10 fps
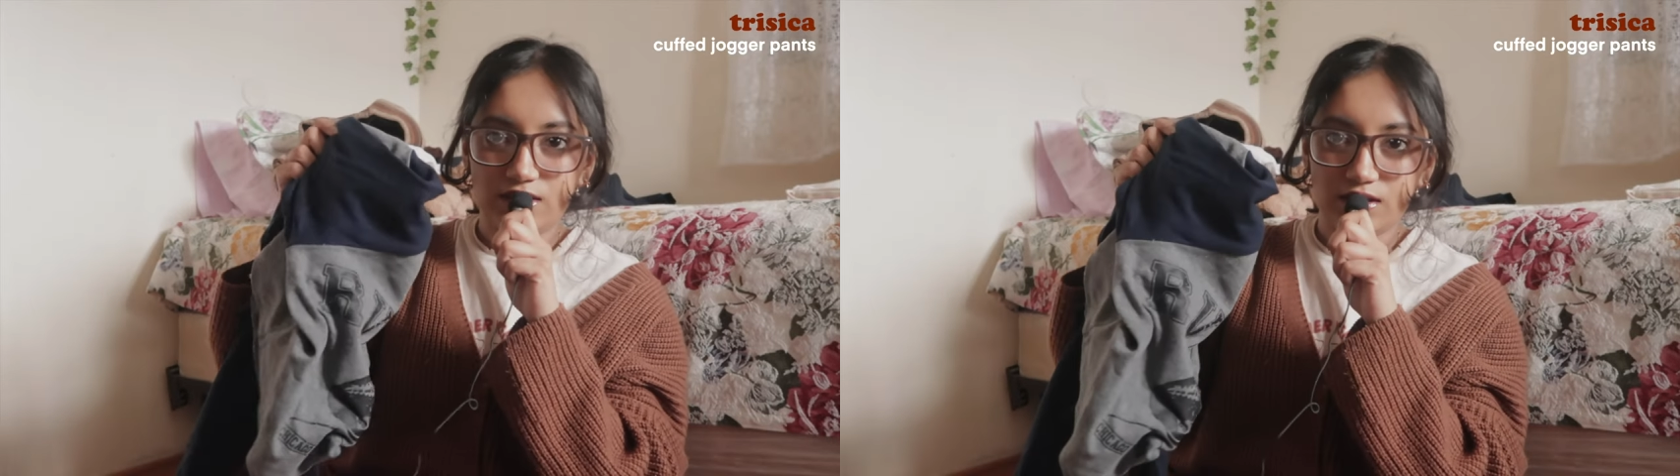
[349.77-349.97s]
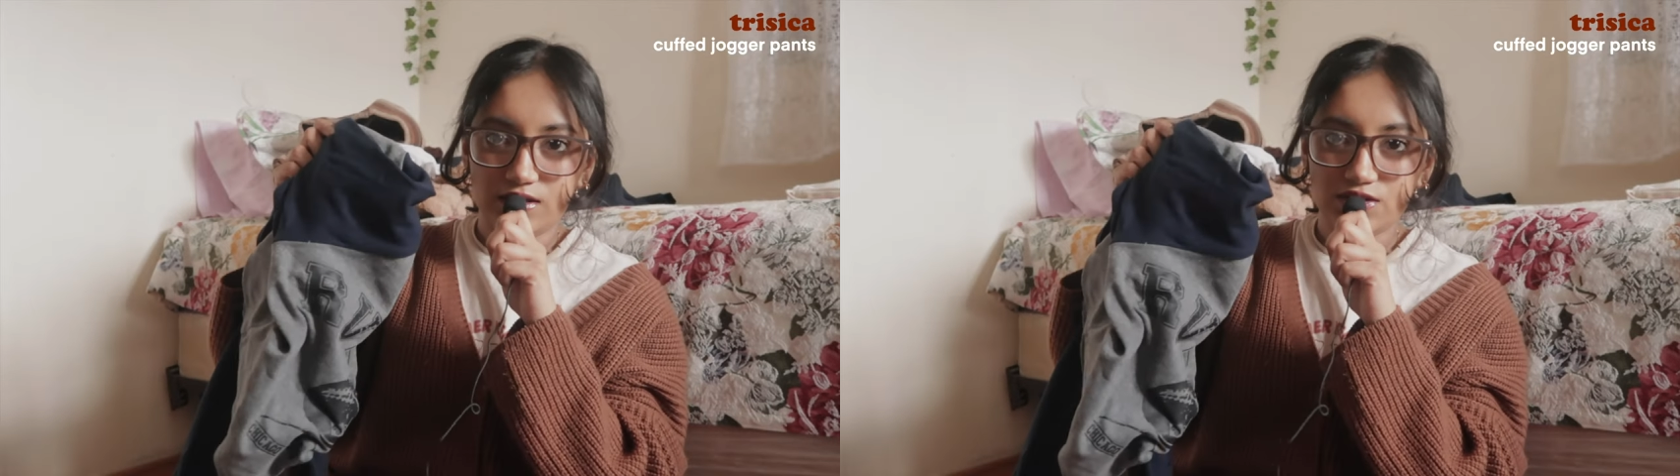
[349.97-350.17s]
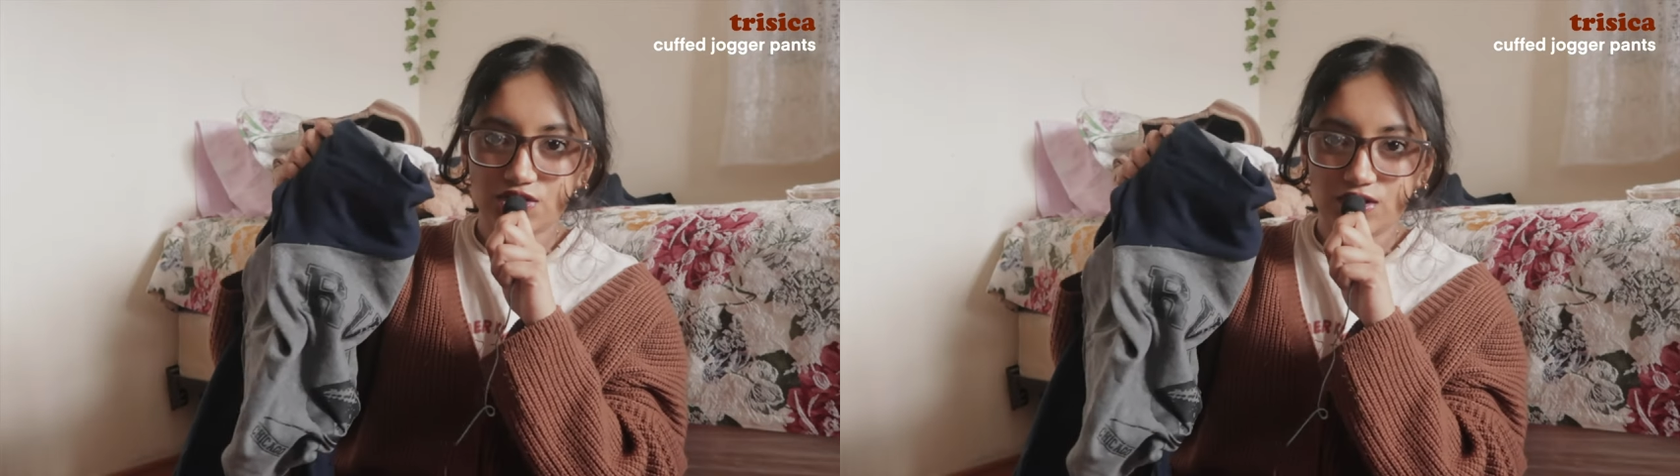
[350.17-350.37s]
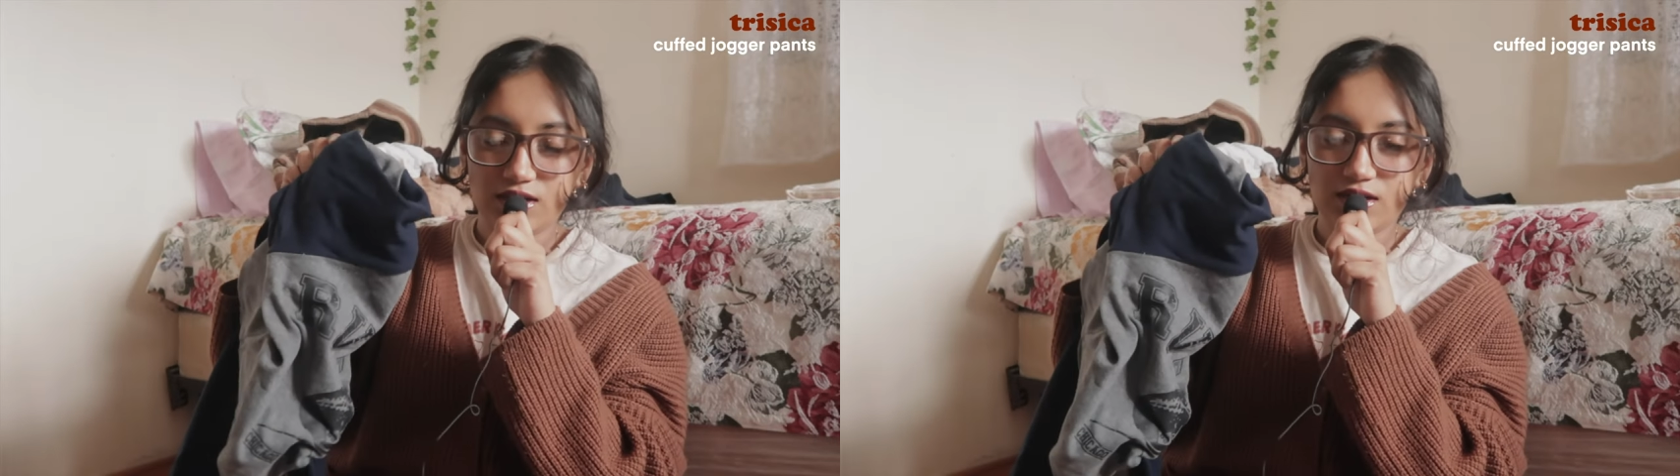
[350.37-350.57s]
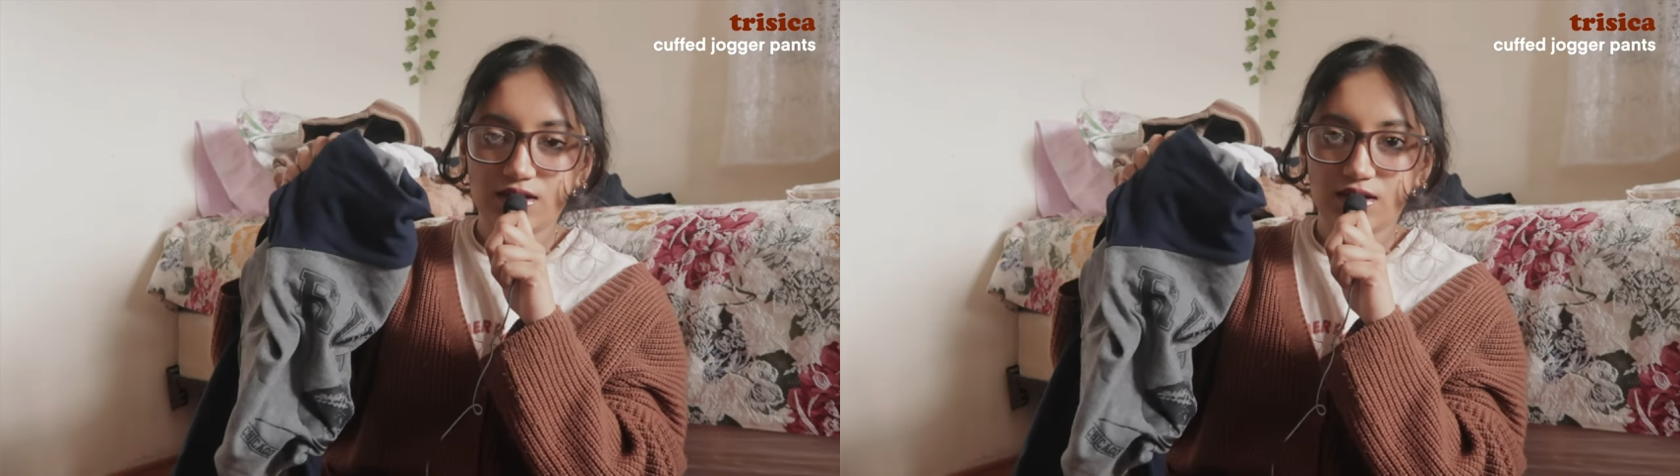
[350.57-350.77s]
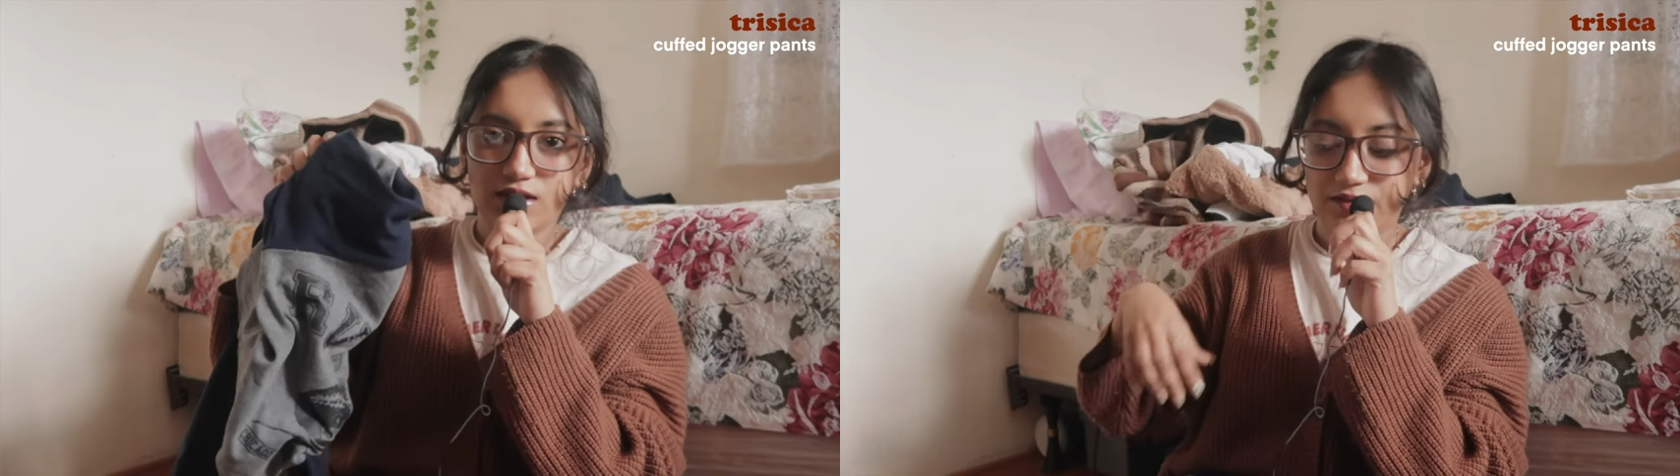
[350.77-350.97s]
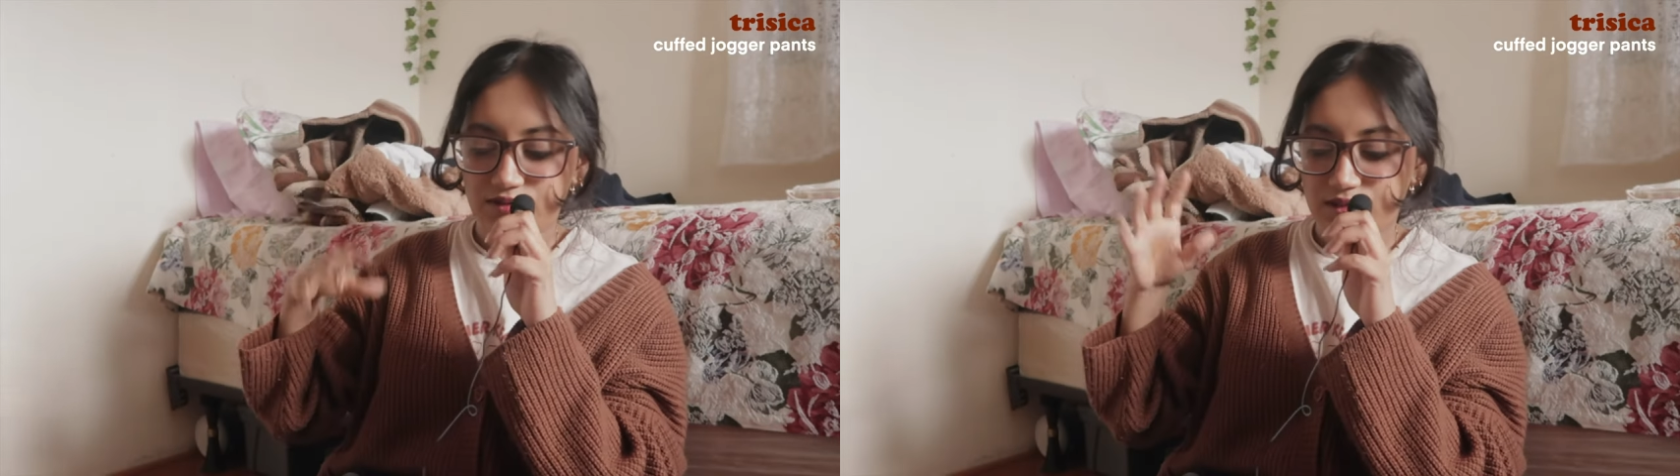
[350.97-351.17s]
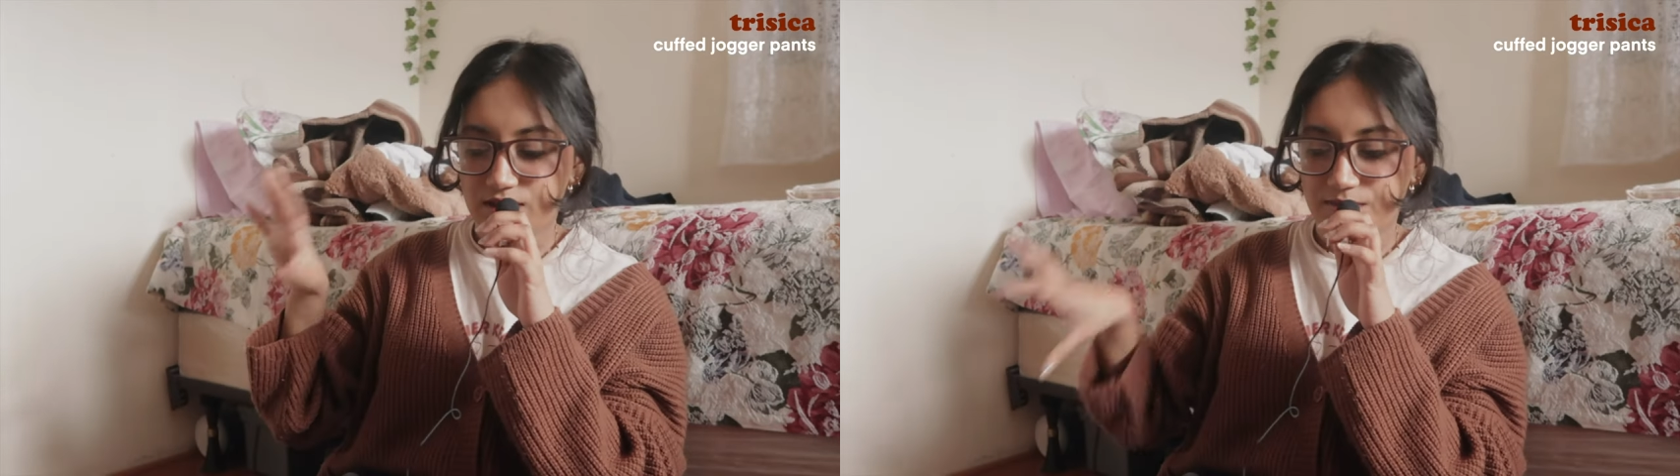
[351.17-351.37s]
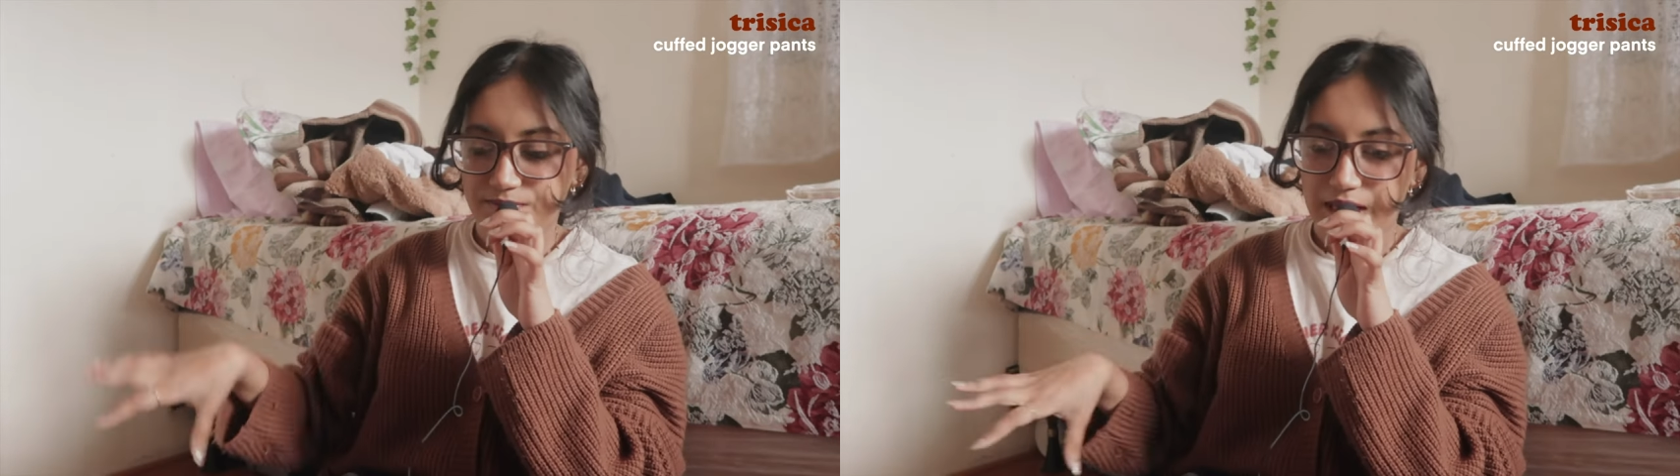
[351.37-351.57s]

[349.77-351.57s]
this shirt, if the